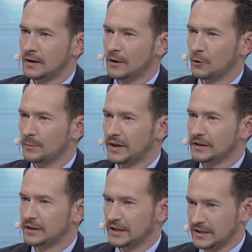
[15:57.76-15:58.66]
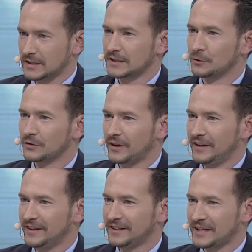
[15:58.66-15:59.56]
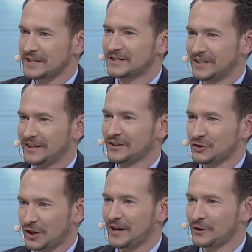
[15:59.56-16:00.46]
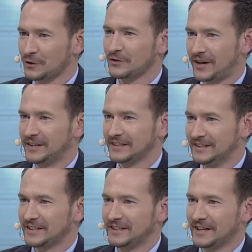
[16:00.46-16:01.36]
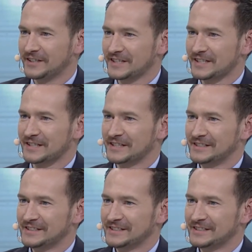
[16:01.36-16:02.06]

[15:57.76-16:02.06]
Mr. Ullmann, is it necessary for every cupboard door to be smart?